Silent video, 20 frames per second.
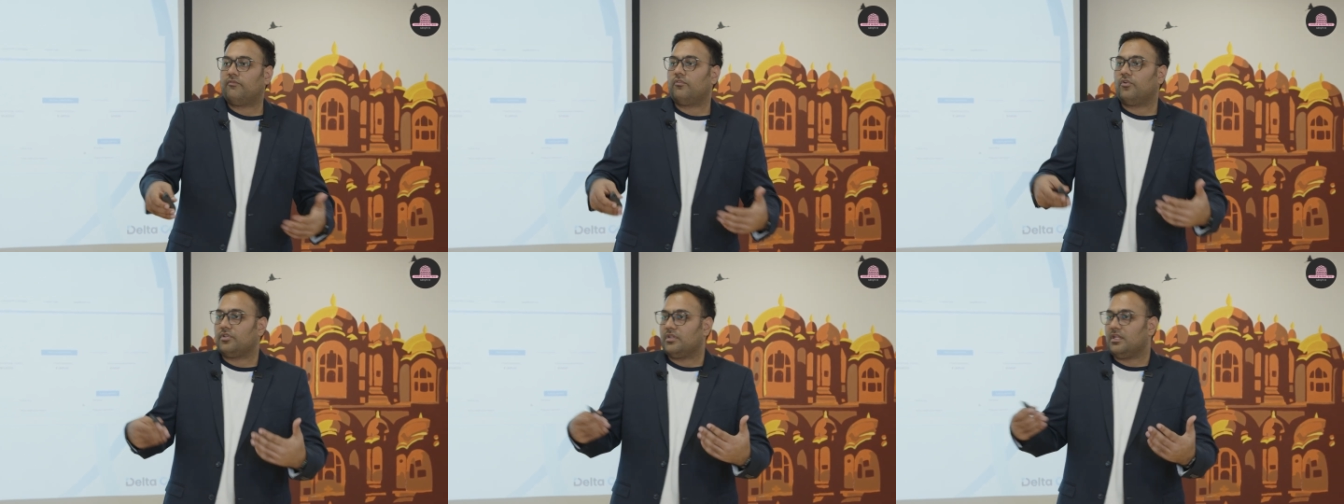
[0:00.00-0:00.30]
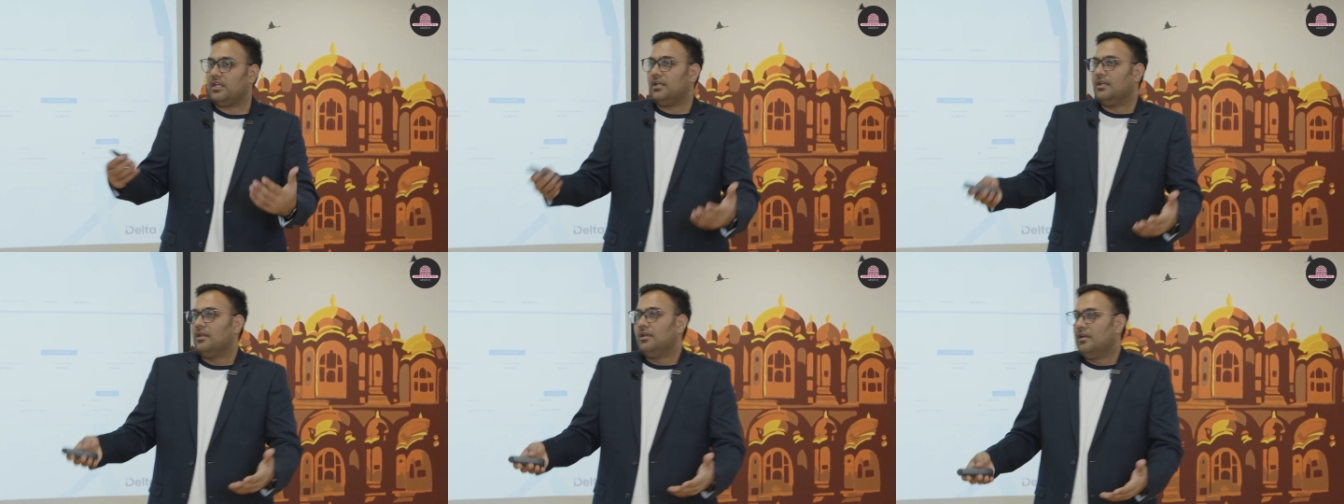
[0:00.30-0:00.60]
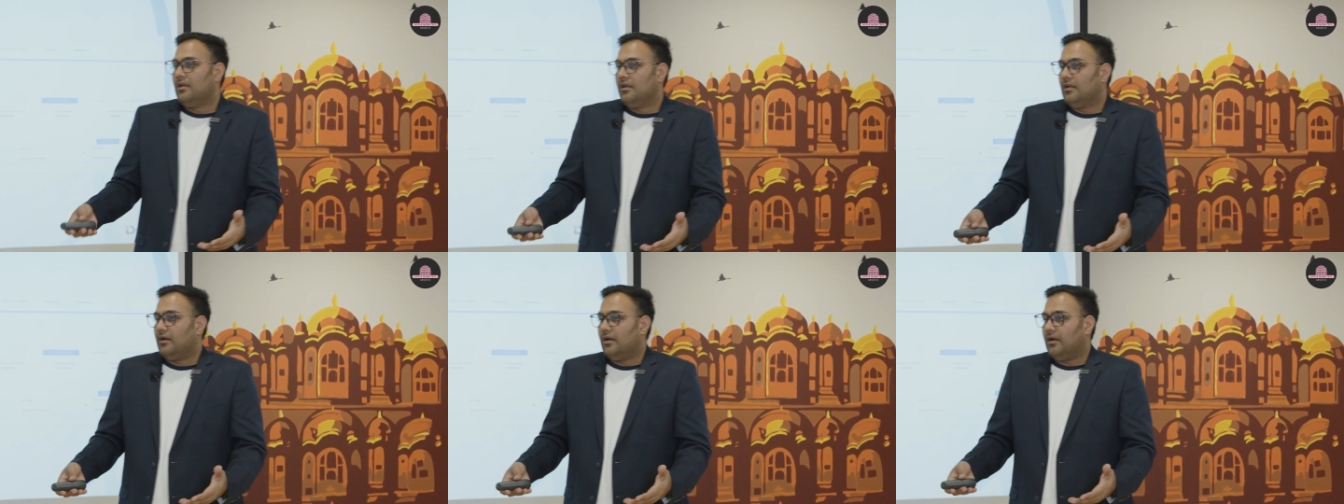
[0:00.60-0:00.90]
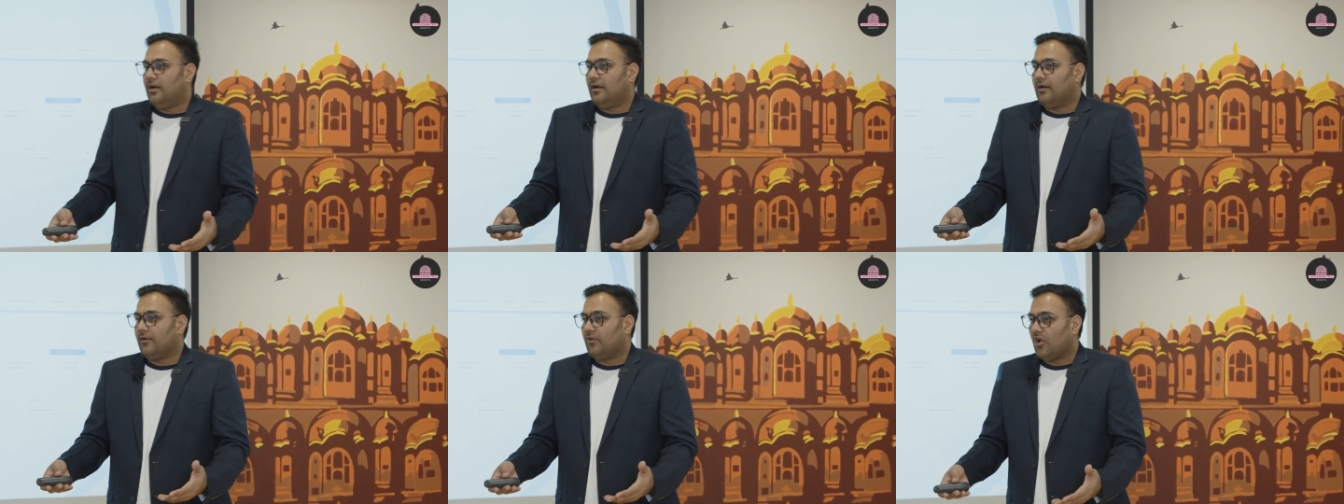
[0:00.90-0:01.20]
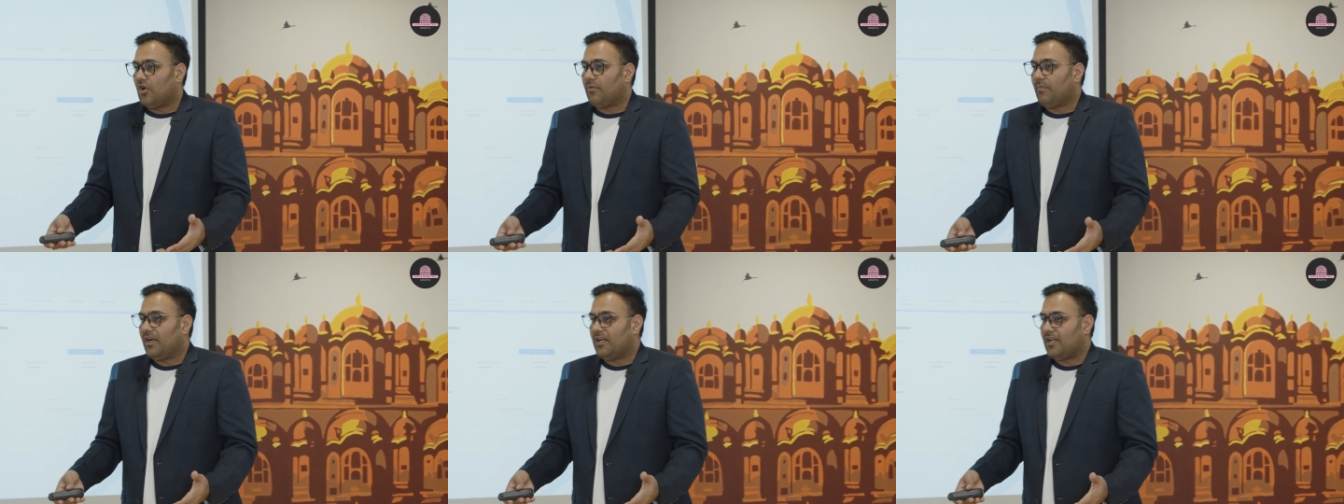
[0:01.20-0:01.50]
for the
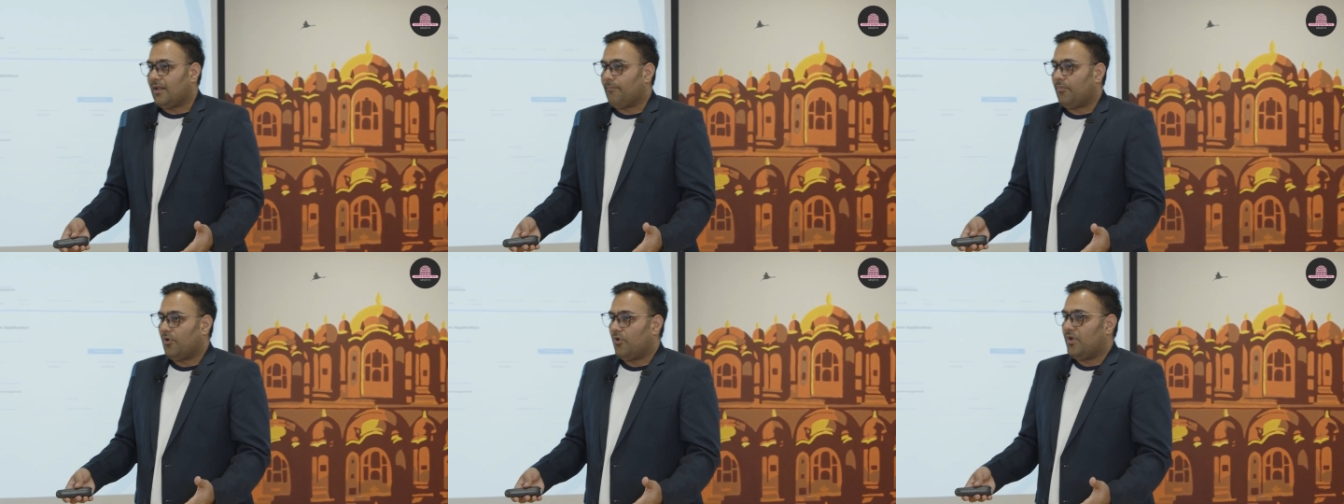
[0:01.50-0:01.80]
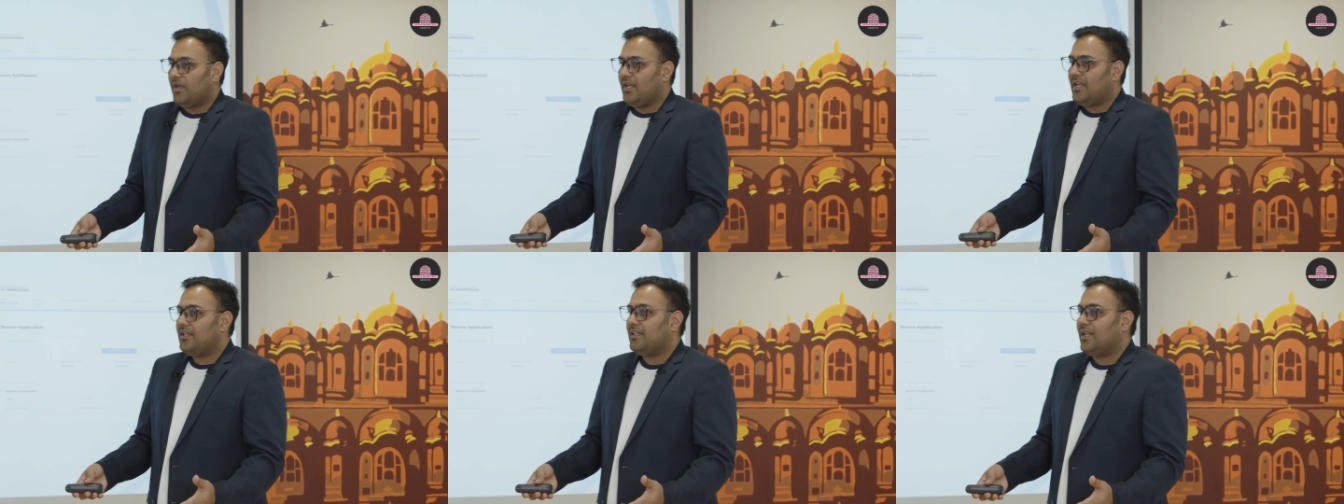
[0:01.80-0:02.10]
government employee.